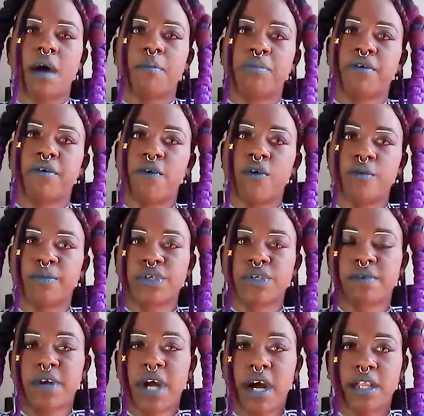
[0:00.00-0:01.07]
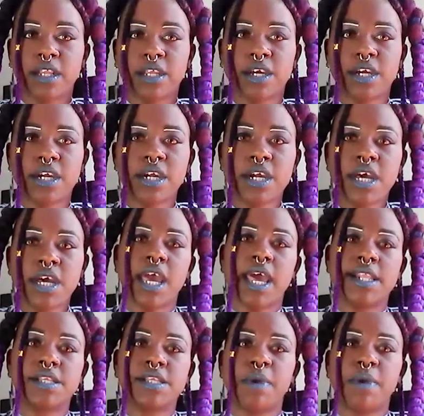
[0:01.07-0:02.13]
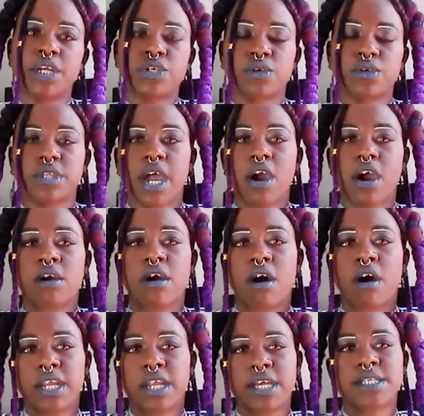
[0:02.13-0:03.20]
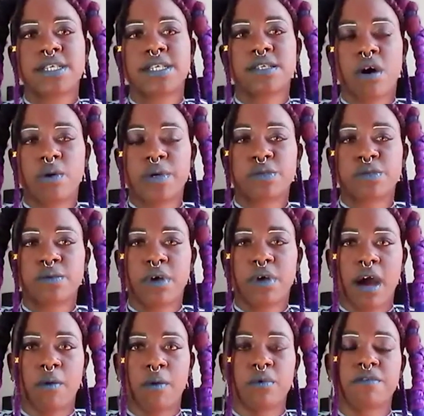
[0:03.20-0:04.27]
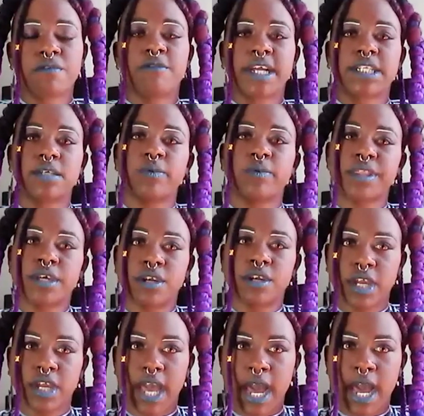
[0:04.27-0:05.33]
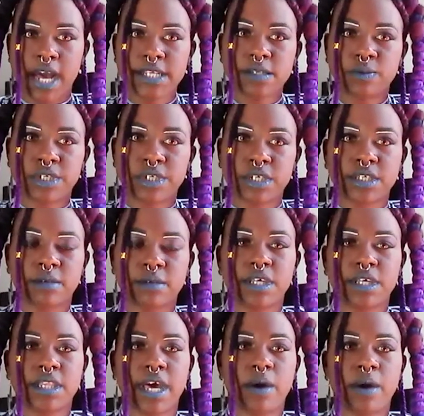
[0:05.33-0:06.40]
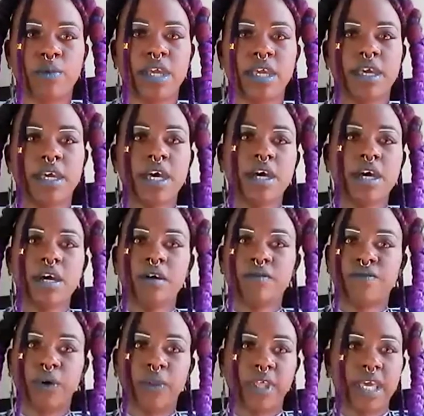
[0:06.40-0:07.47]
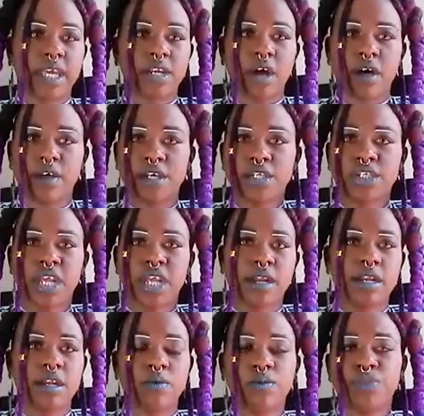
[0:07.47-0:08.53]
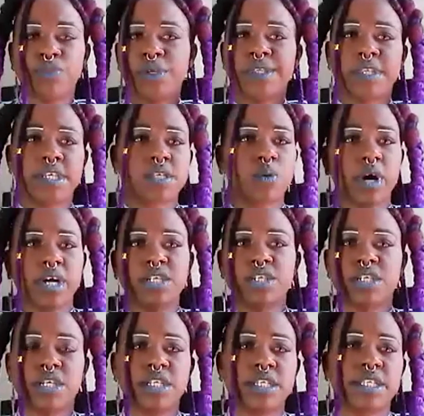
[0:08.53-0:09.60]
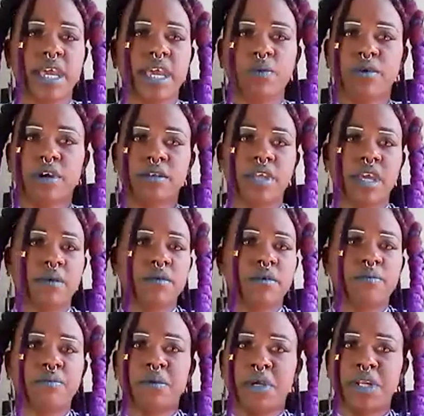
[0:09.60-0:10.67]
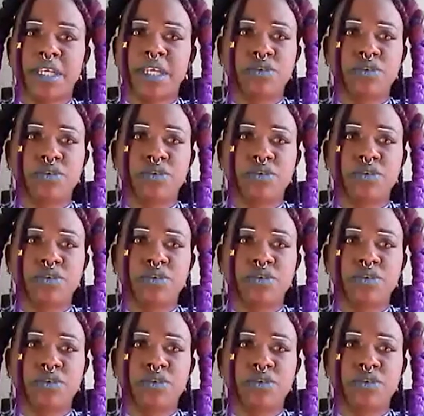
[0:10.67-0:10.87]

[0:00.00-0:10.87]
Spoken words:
performers of color, and to make sure that our audience is always reflected within our cast, which is something that we fully acknowledge. And these questions, they were pretty